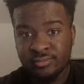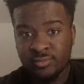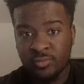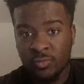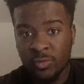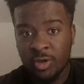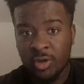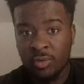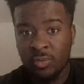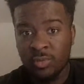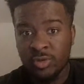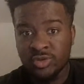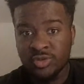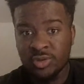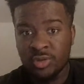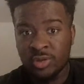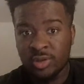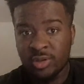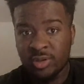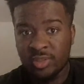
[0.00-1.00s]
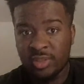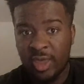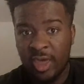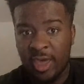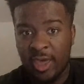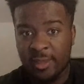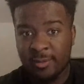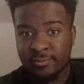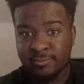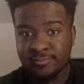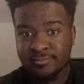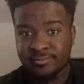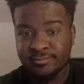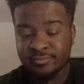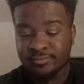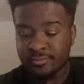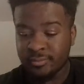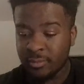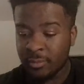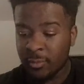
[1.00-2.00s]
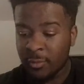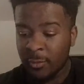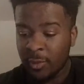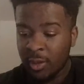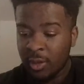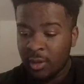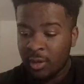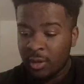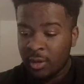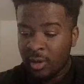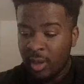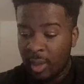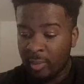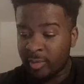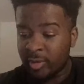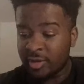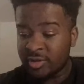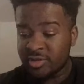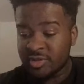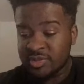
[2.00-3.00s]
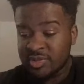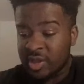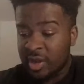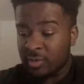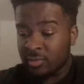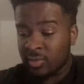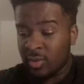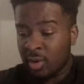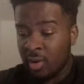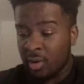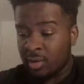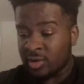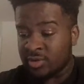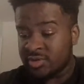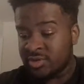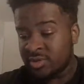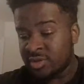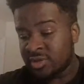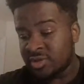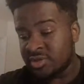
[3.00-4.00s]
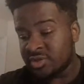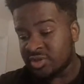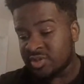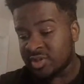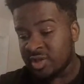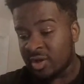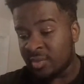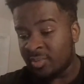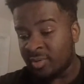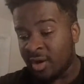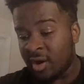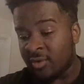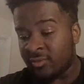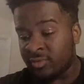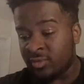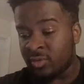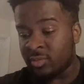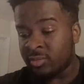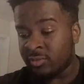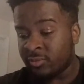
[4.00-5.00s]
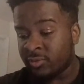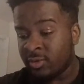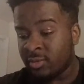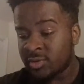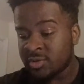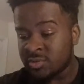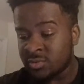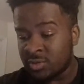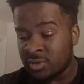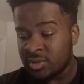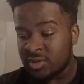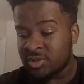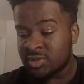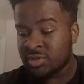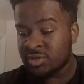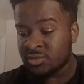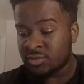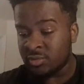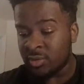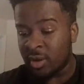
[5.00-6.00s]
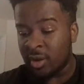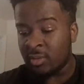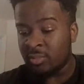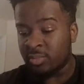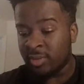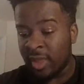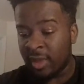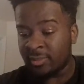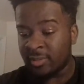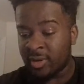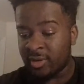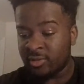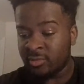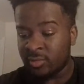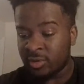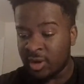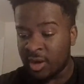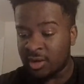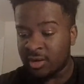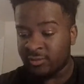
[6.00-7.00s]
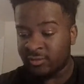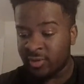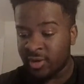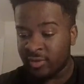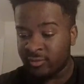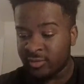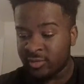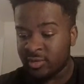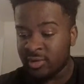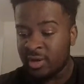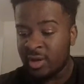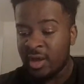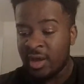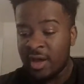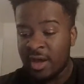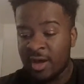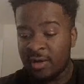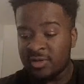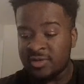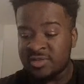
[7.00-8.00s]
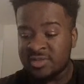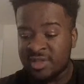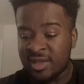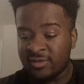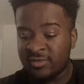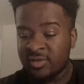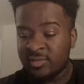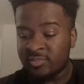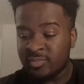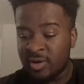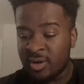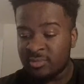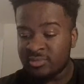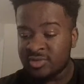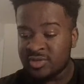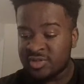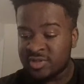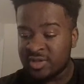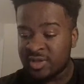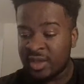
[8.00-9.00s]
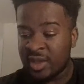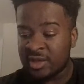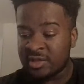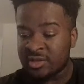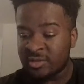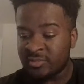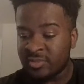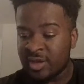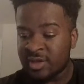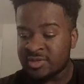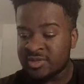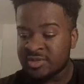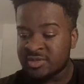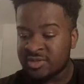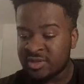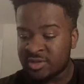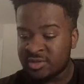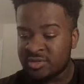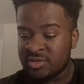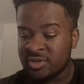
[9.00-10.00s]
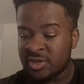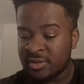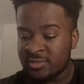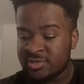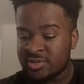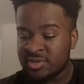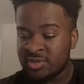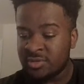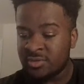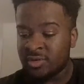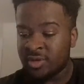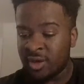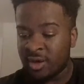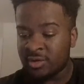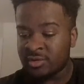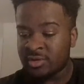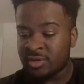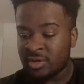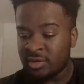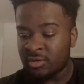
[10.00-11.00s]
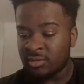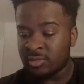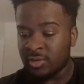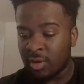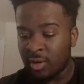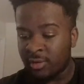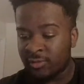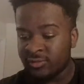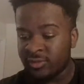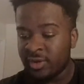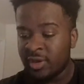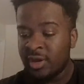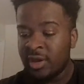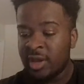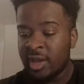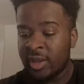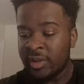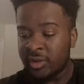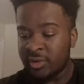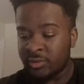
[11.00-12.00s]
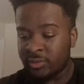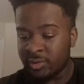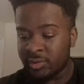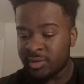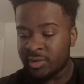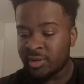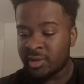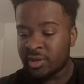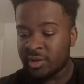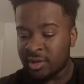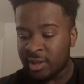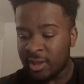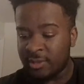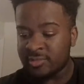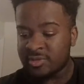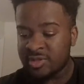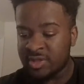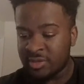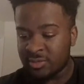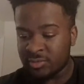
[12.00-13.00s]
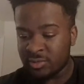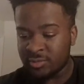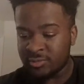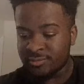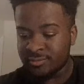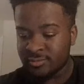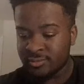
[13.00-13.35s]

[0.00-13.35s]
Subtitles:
Well, would you look at that? I mean, she's not wrong, considering just how powerful her performance was throughout Black Panther Wakanda Forever. I was definitely bummed to see Angela Bassett's signature MCU character killed off in the critically acclaimed sequel.